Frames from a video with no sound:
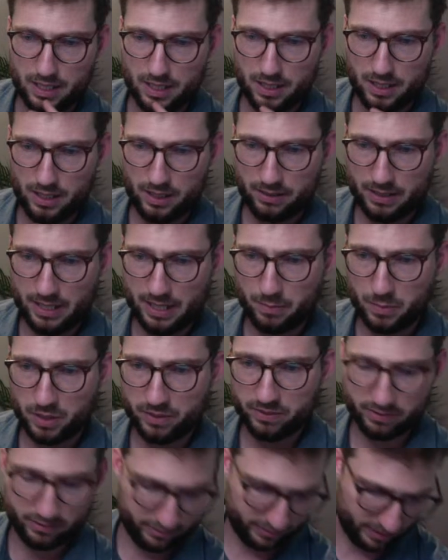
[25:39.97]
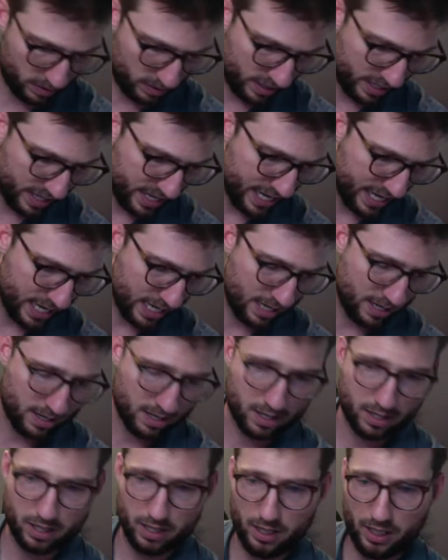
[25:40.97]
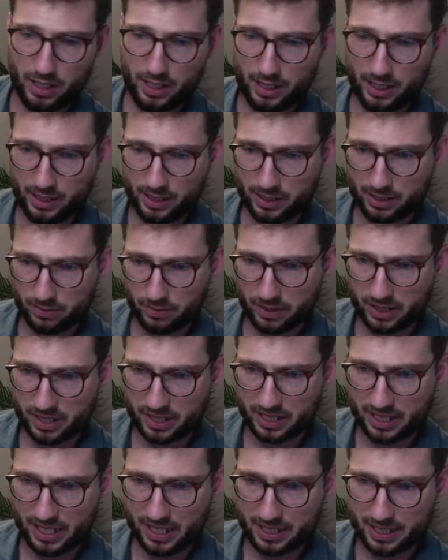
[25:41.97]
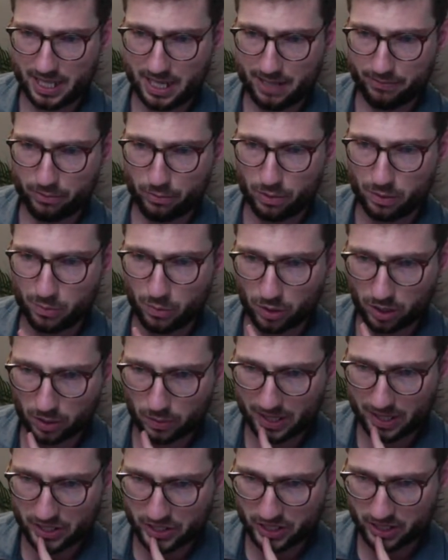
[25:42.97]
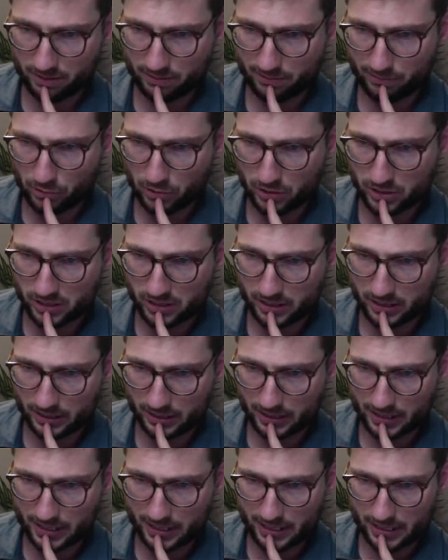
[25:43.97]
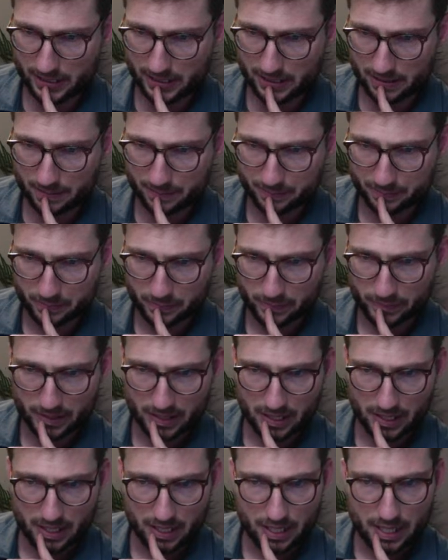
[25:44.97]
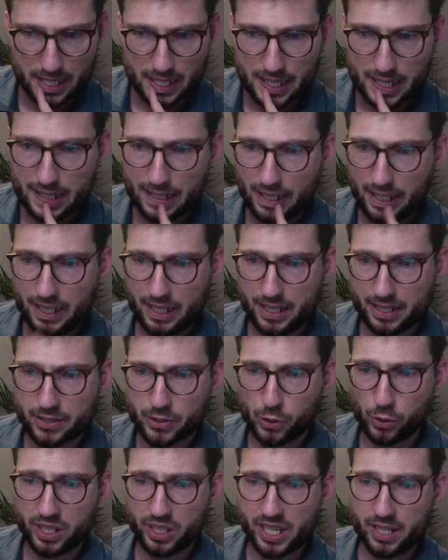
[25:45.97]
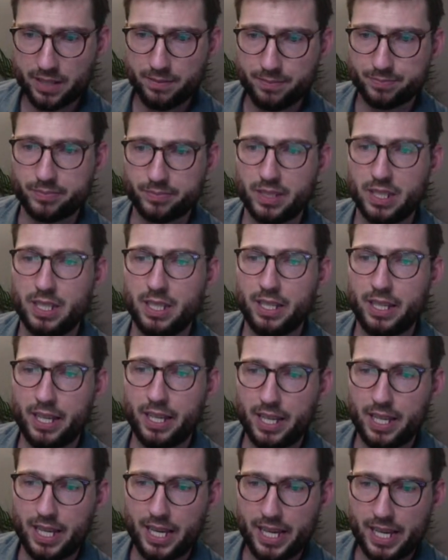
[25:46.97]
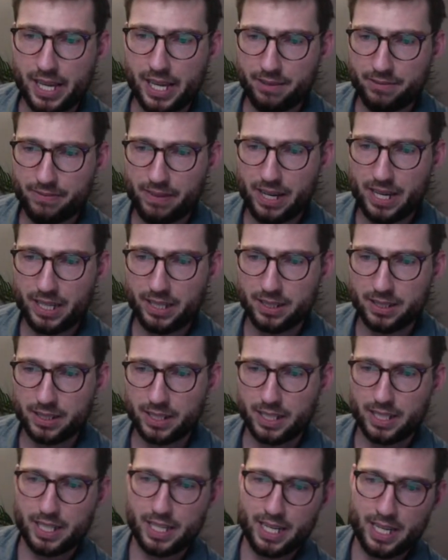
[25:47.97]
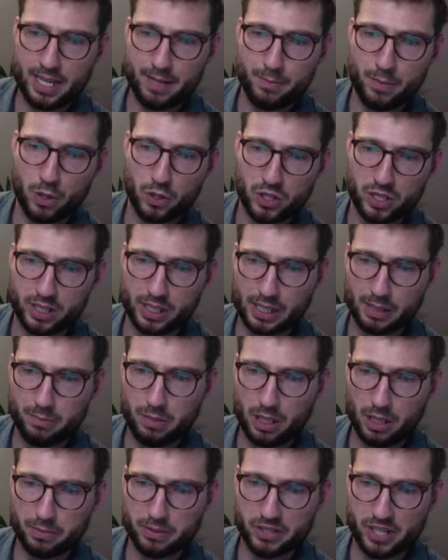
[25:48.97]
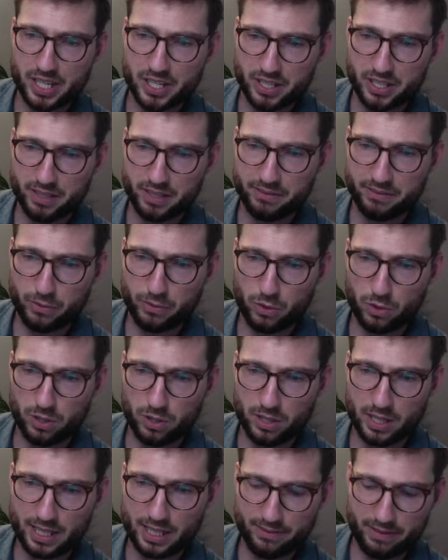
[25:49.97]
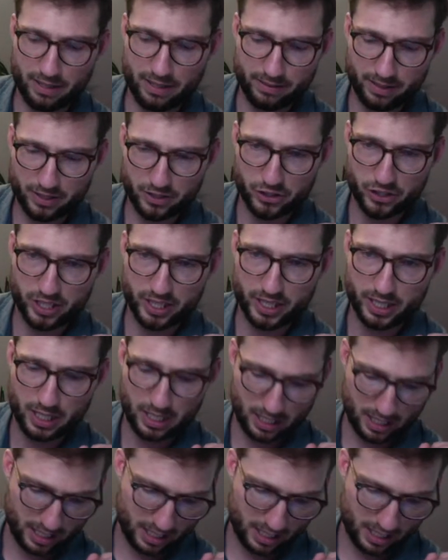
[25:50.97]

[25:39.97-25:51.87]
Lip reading: right, moving forward here. We just got time for one more question, unfortunately, here. Julian, hey, I filed a motion to compel arbitration for 9,500,